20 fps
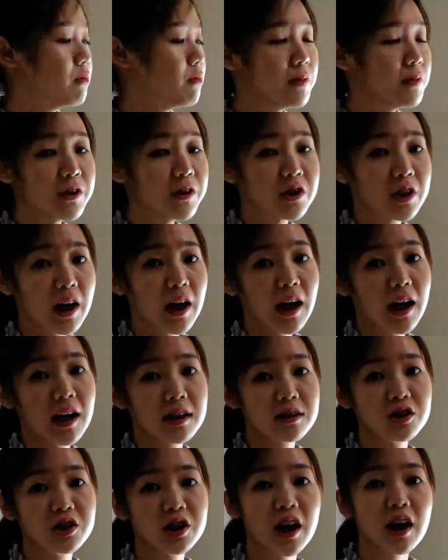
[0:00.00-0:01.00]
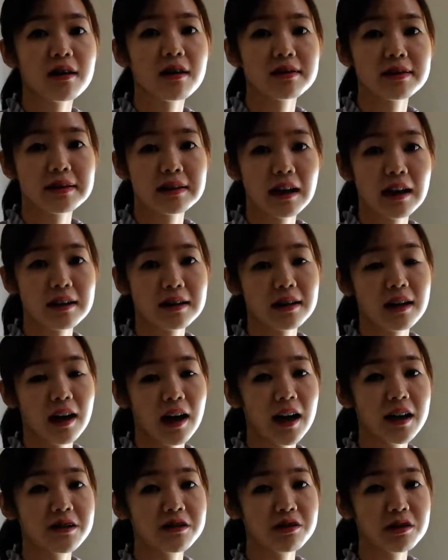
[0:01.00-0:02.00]
which are child size
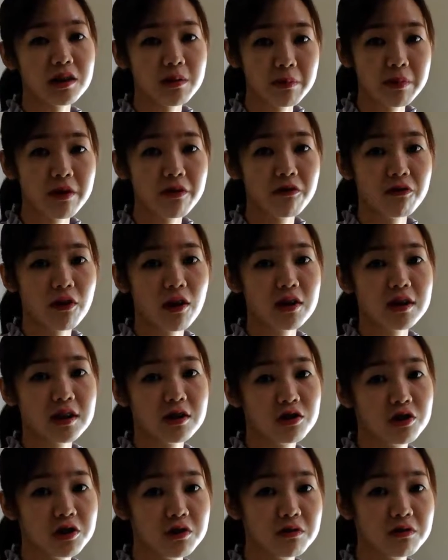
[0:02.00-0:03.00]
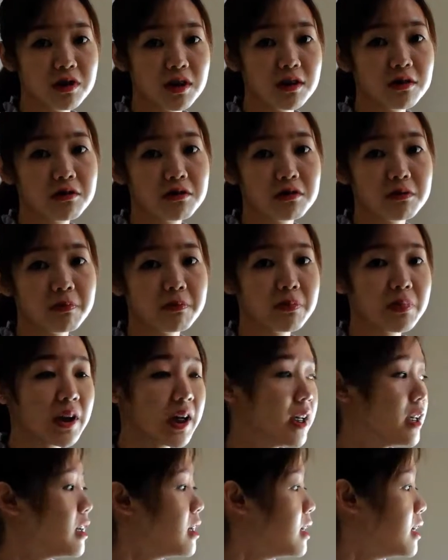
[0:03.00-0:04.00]
and suitable for the children to
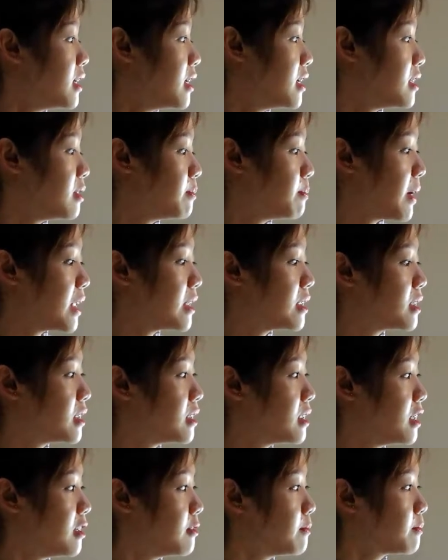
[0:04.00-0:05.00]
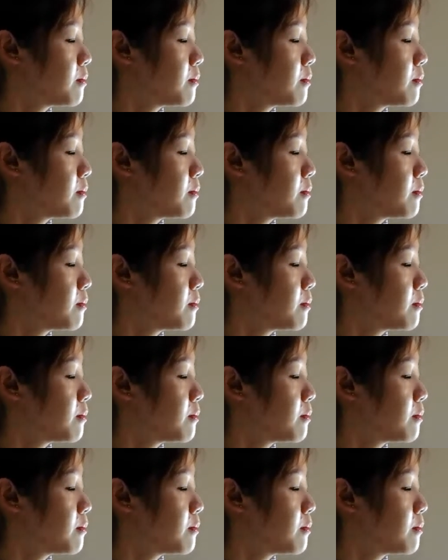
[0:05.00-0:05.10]
play independently.